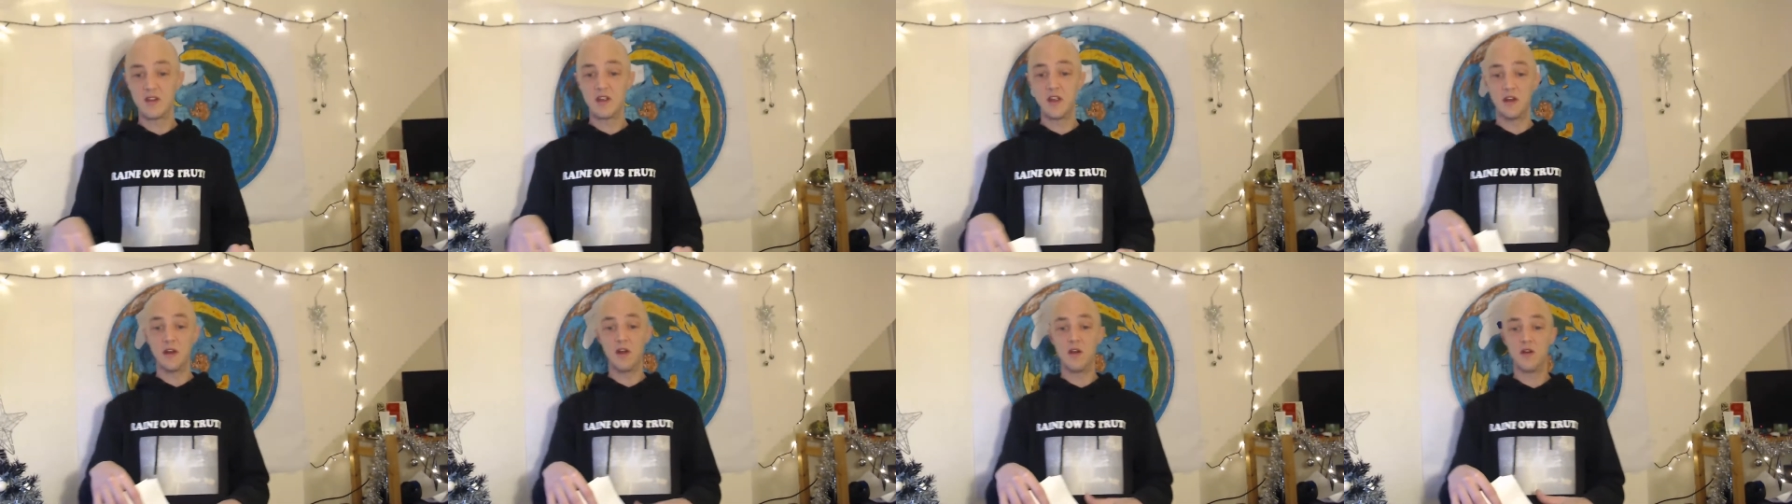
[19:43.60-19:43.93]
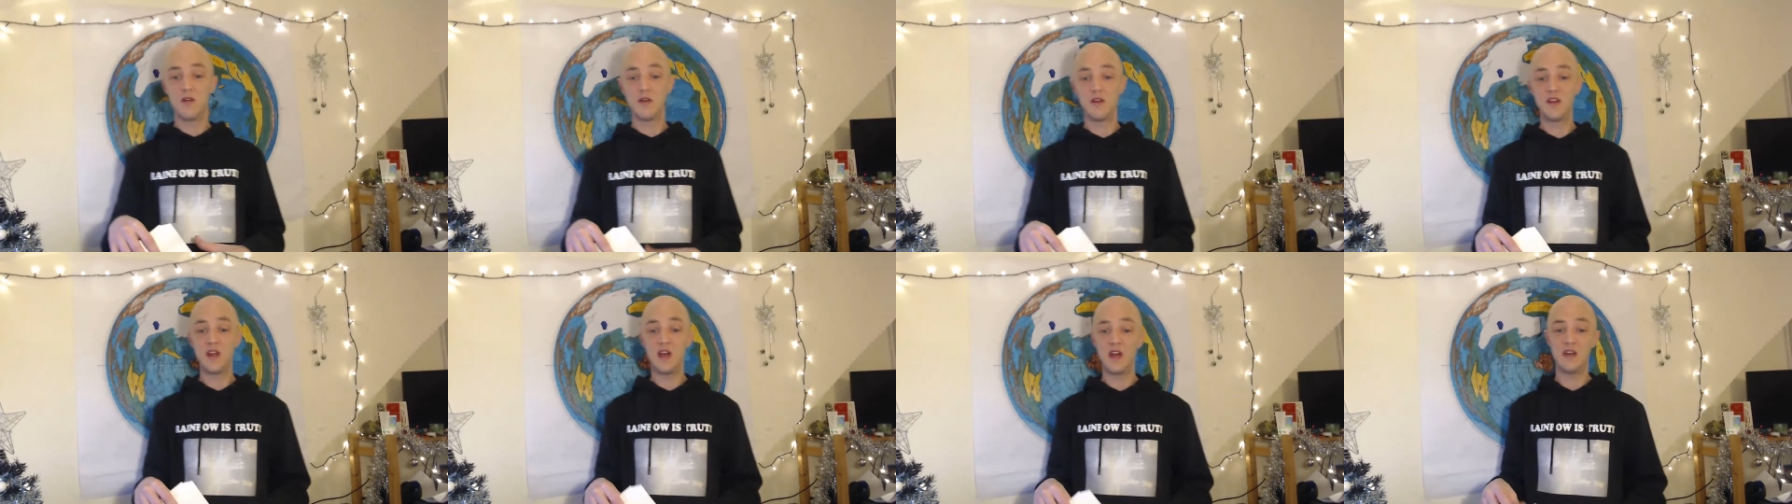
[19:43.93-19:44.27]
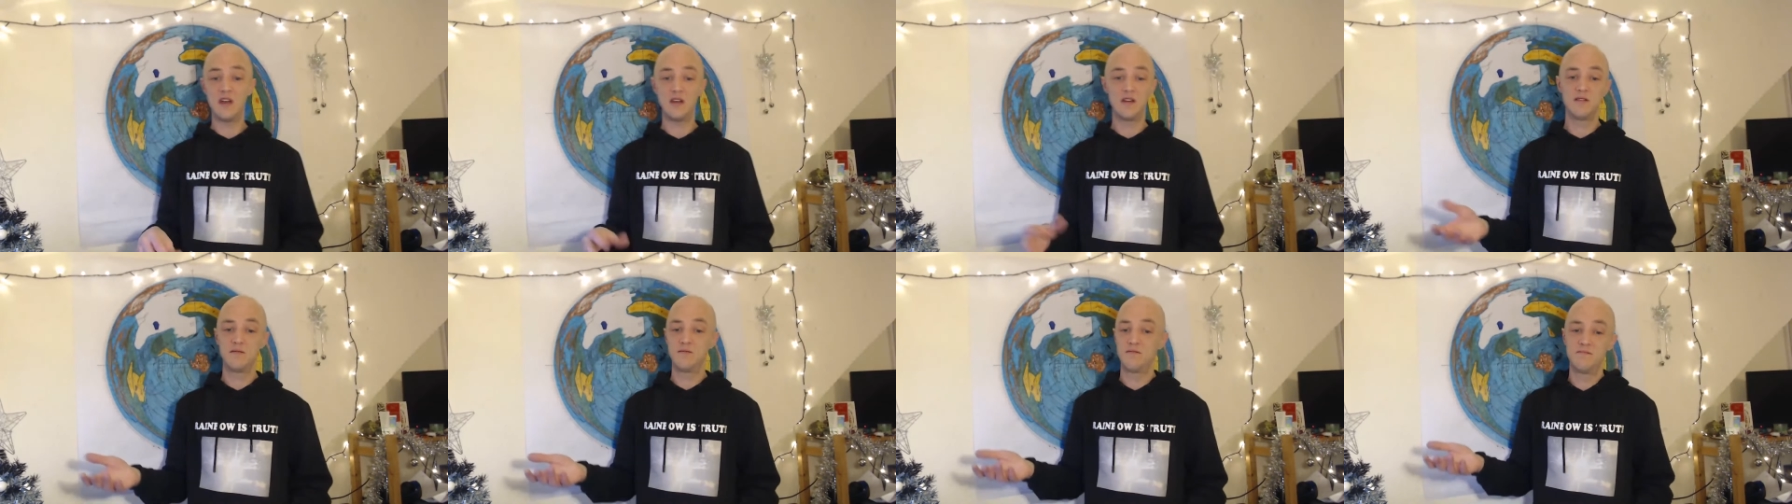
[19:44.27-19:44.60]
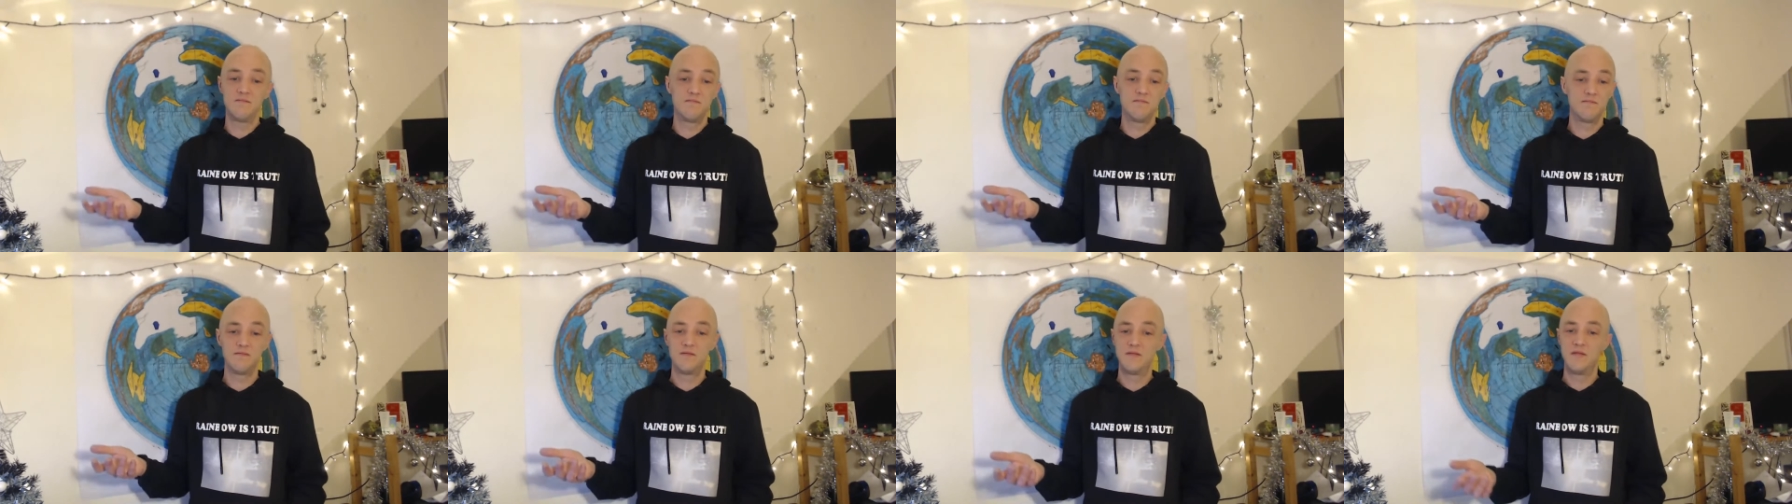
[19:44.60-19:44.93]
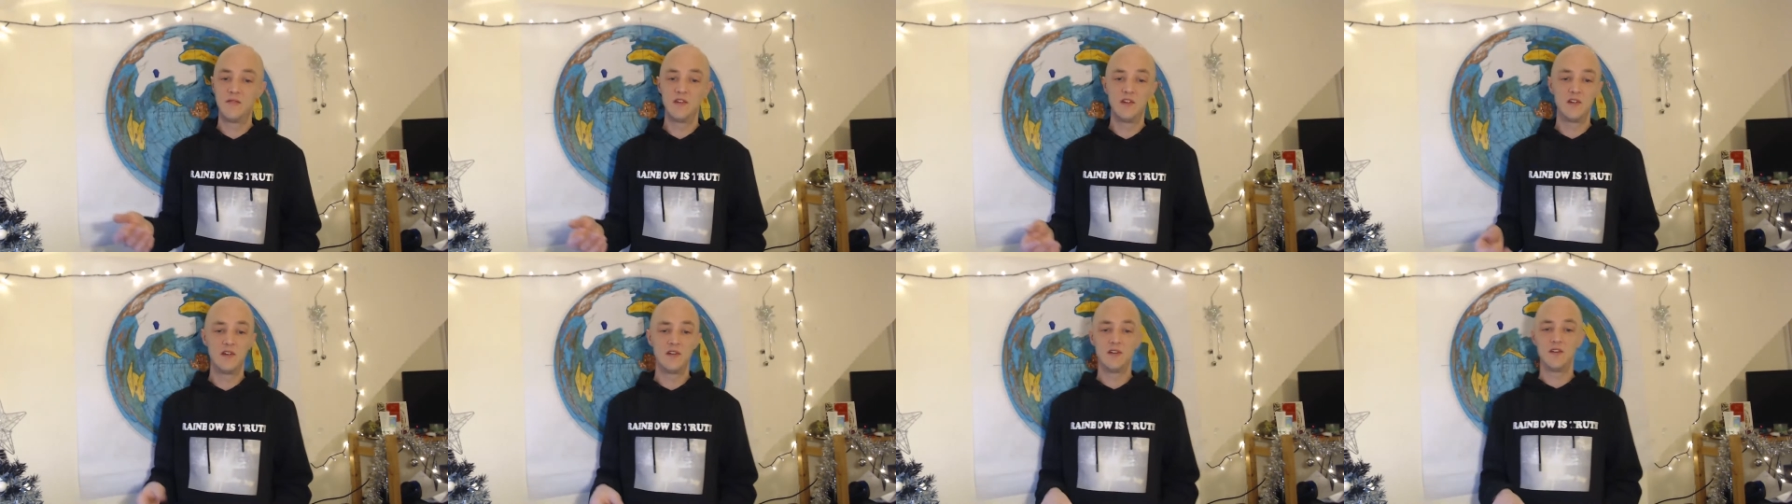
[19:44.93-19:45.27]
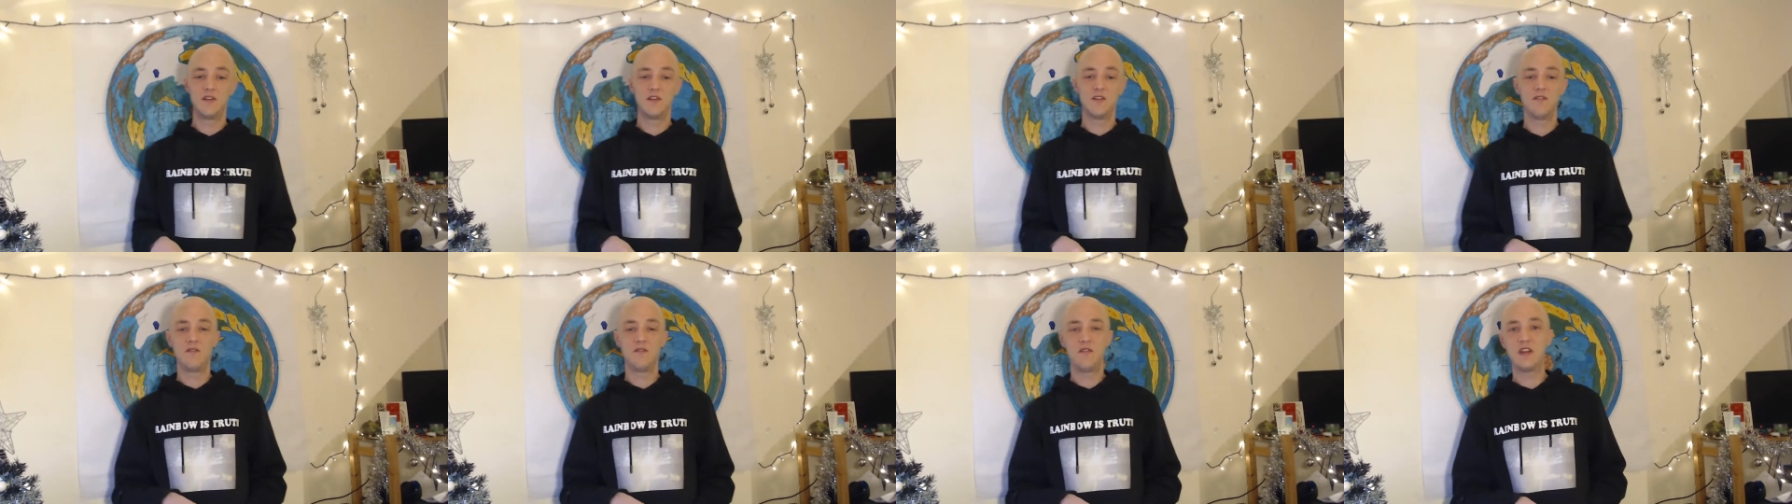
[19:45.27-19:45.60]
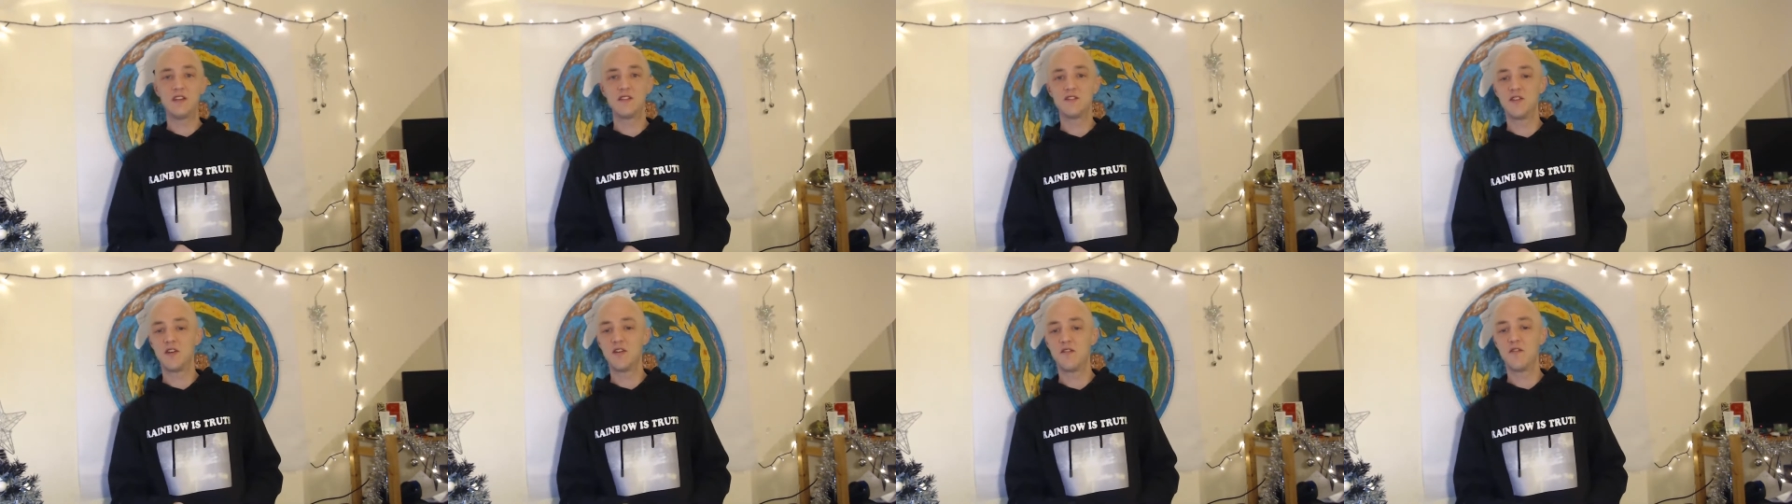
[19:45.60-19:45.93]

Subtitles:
you know, and that things